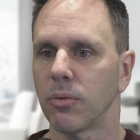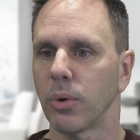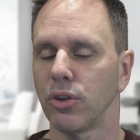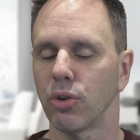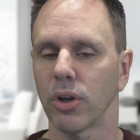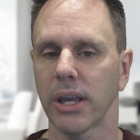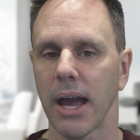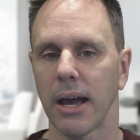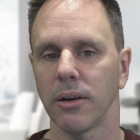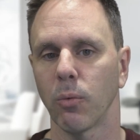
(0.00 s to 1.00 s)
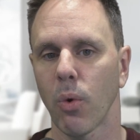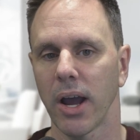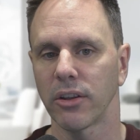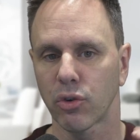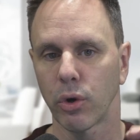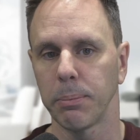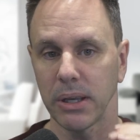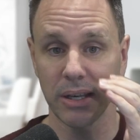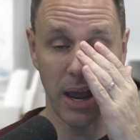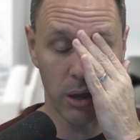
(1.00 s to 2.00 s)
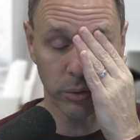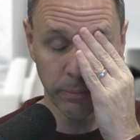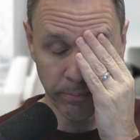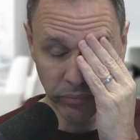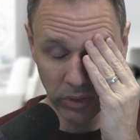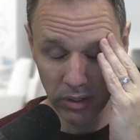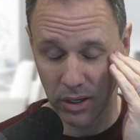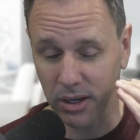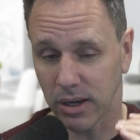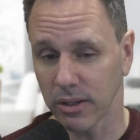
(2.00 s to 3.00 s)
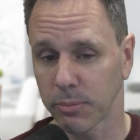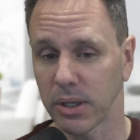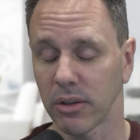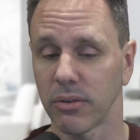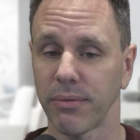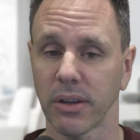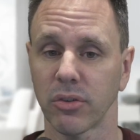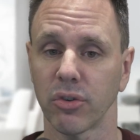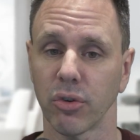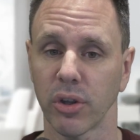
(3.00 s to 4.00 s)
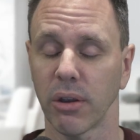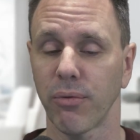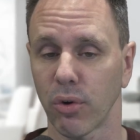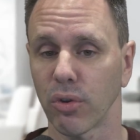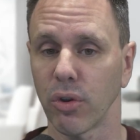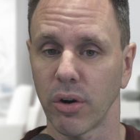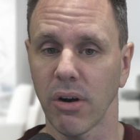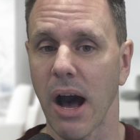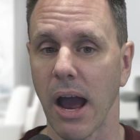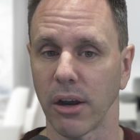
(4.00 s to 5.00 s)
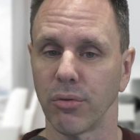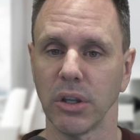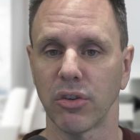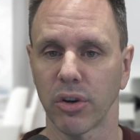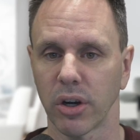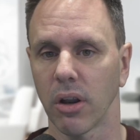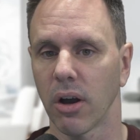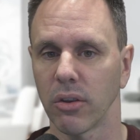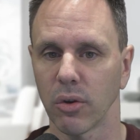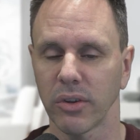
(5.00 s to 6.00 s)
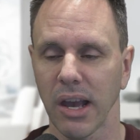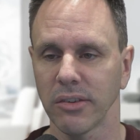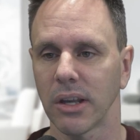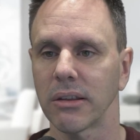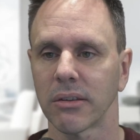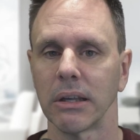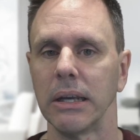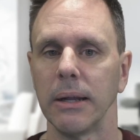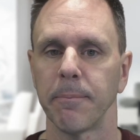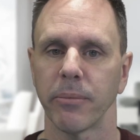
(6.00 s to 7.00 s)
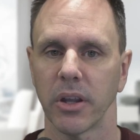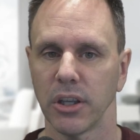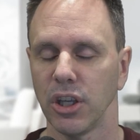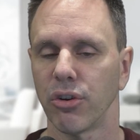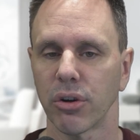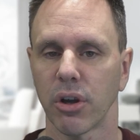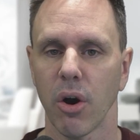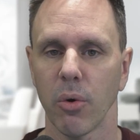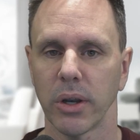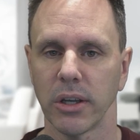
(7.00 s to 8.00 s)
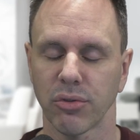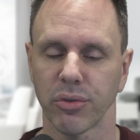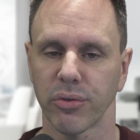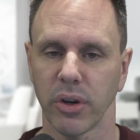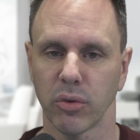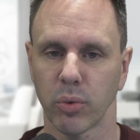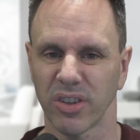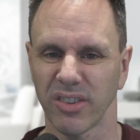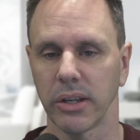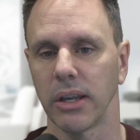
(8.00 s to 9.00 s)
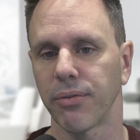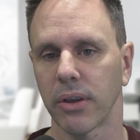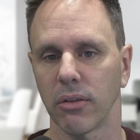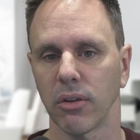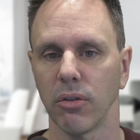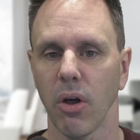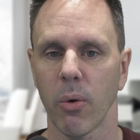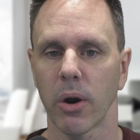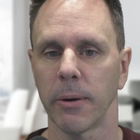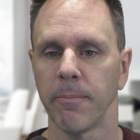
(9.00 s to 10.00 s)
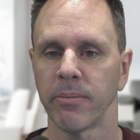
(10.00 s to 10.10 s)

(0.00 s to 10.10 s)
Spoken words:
when you look at why it's creeping down, it's because investors are looking for a little higher return on those assets. A year ago, when interest rates were significantly lower,